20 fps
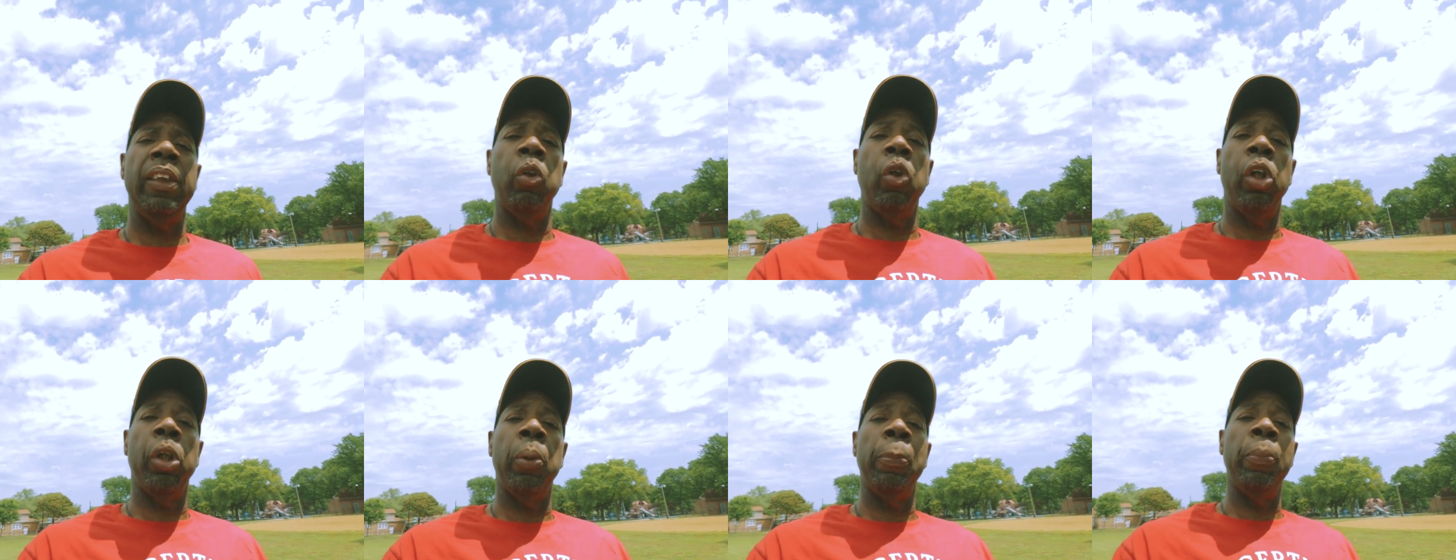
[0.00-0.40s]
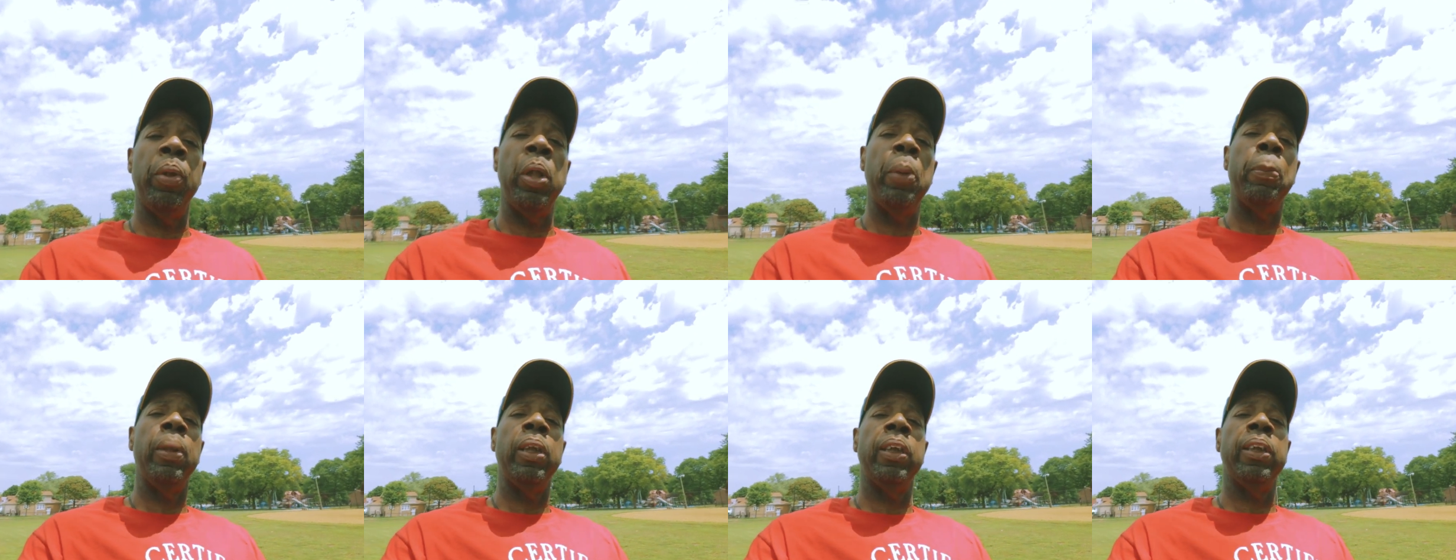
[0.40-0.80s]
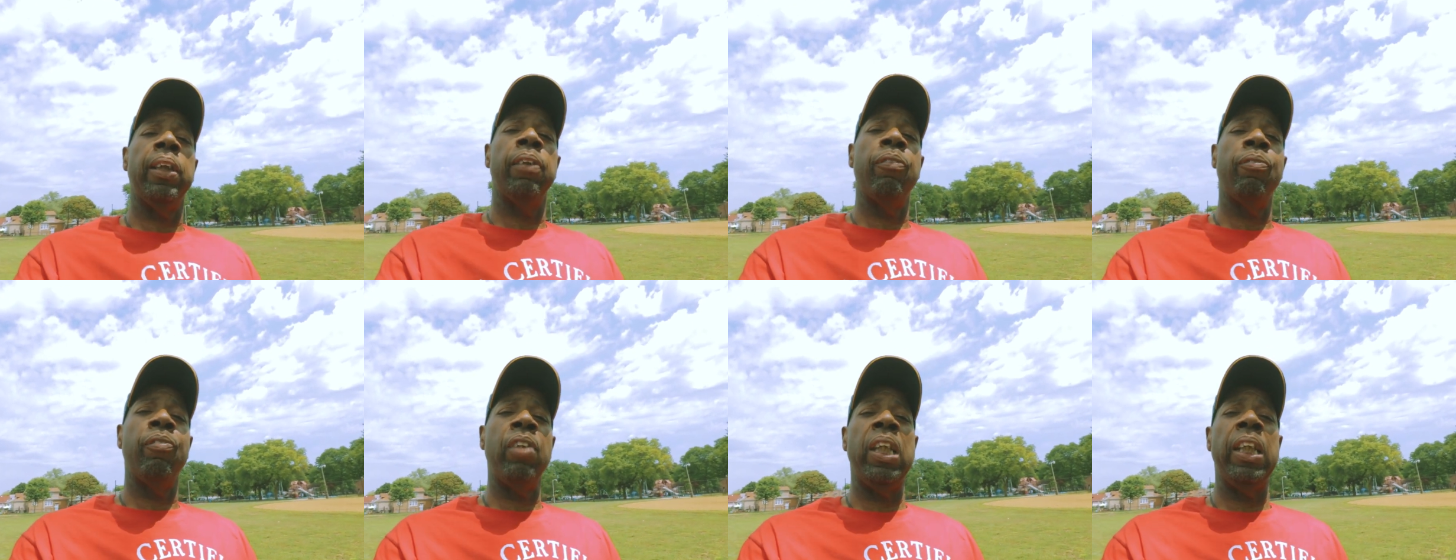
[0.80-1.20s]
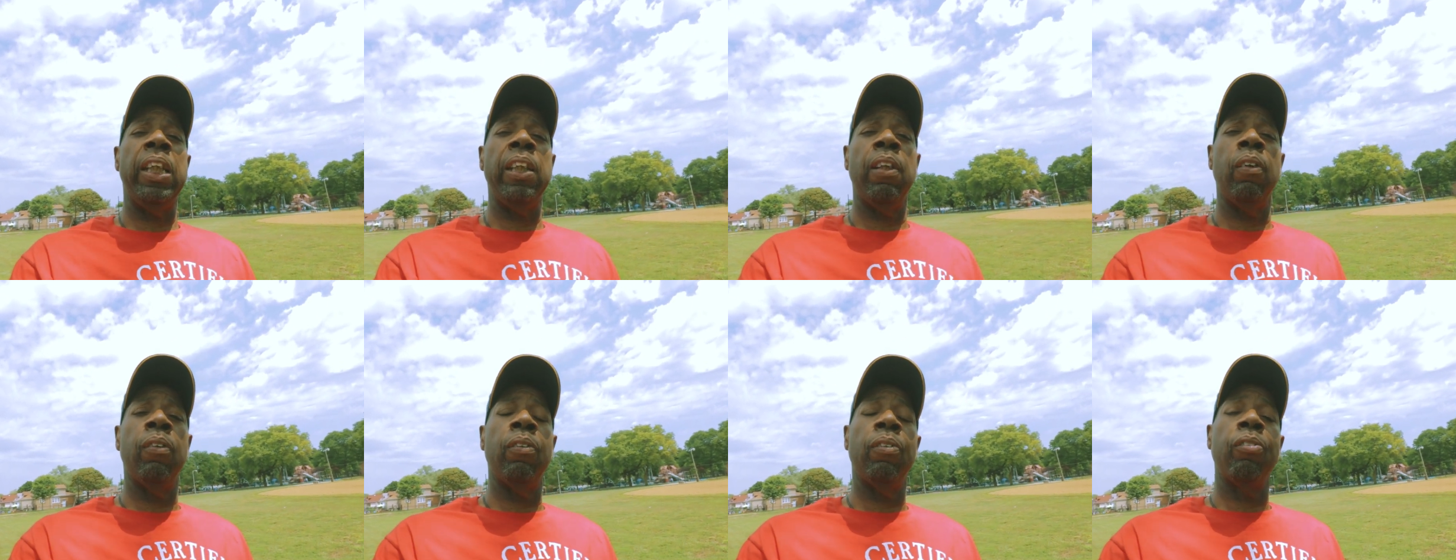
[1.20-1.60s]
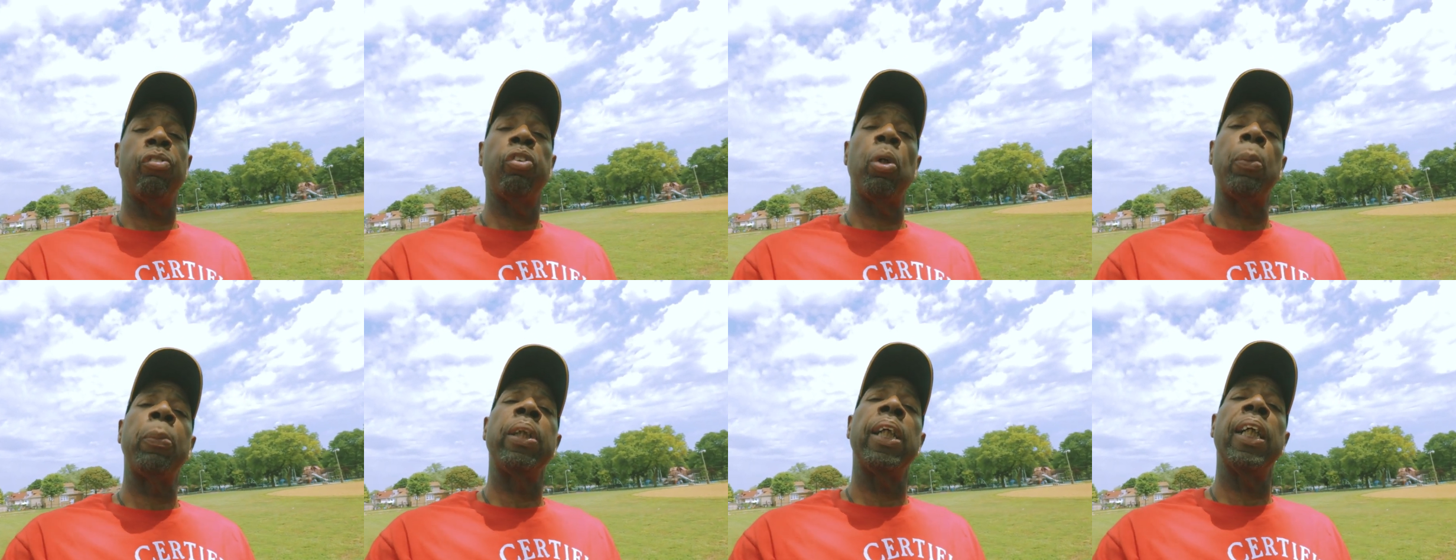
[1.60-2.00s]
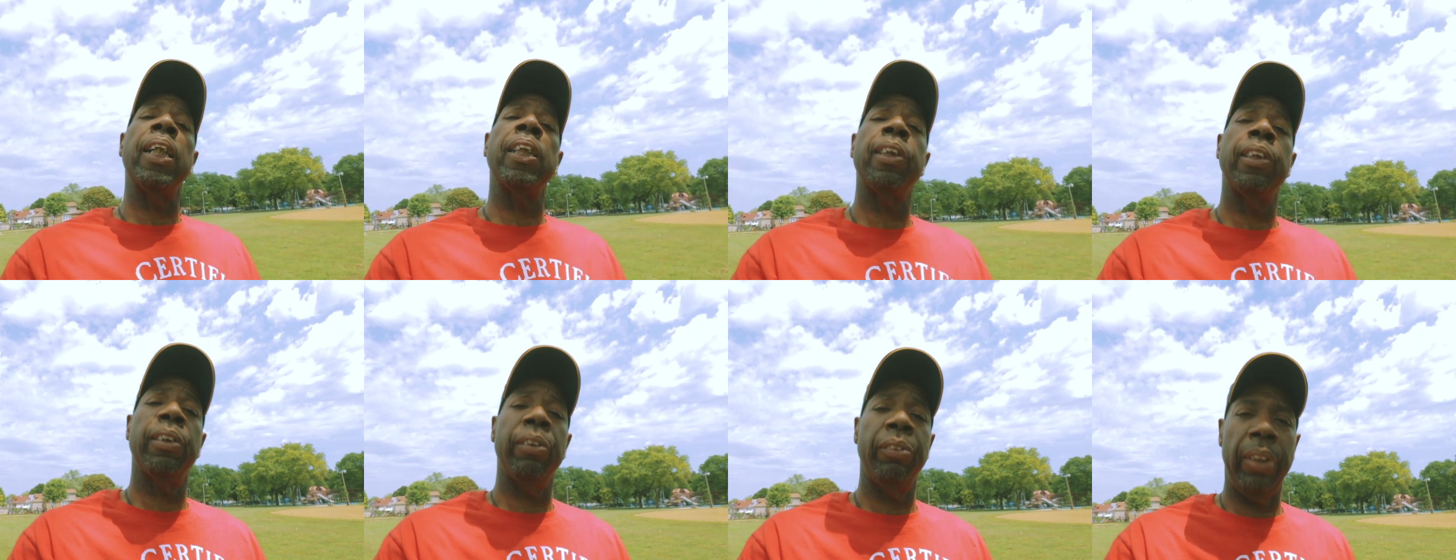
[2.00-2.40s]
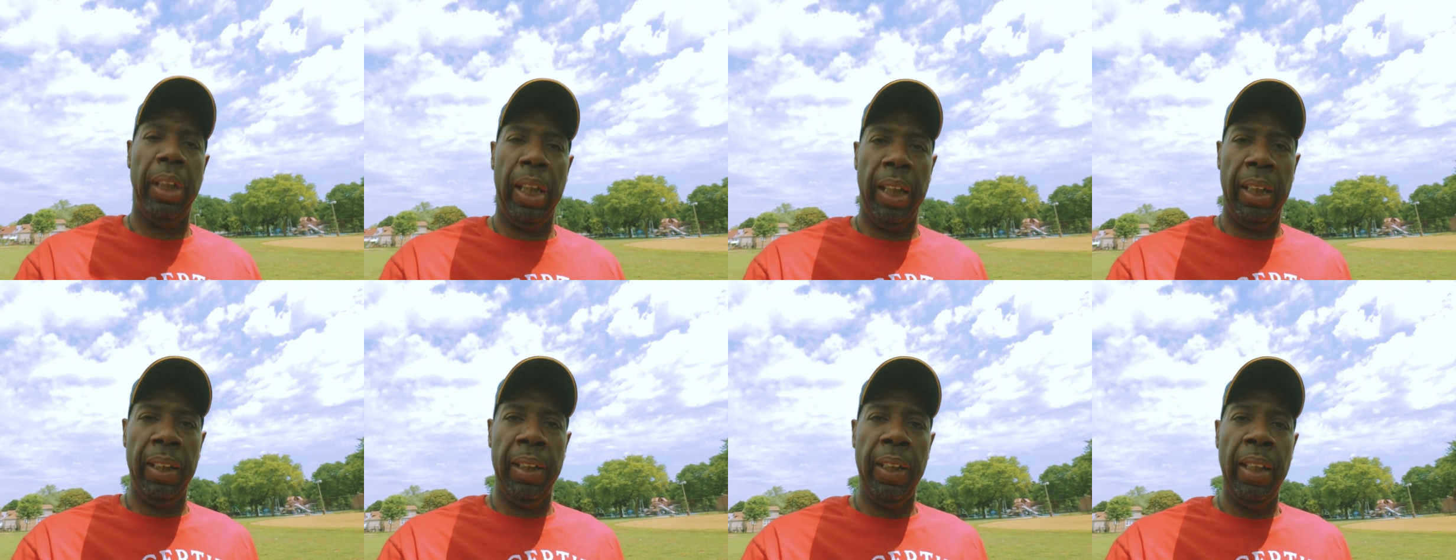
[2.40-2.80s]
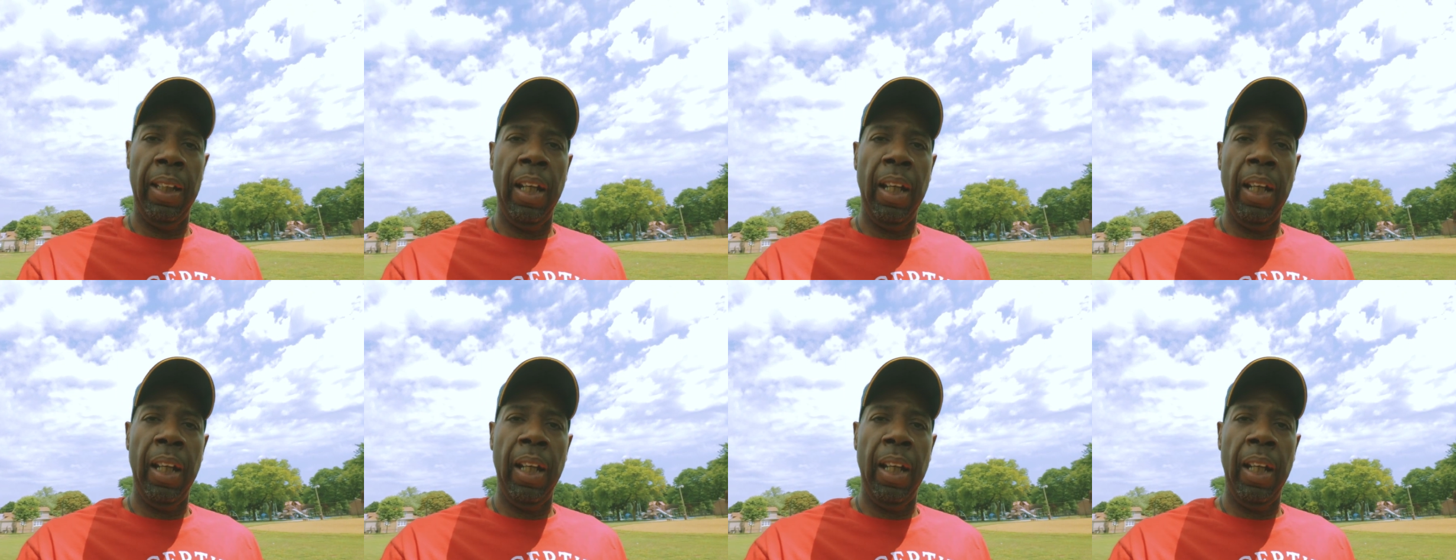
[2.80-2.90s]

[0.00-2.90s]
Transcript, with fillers: or an amendment to the video from yesterday.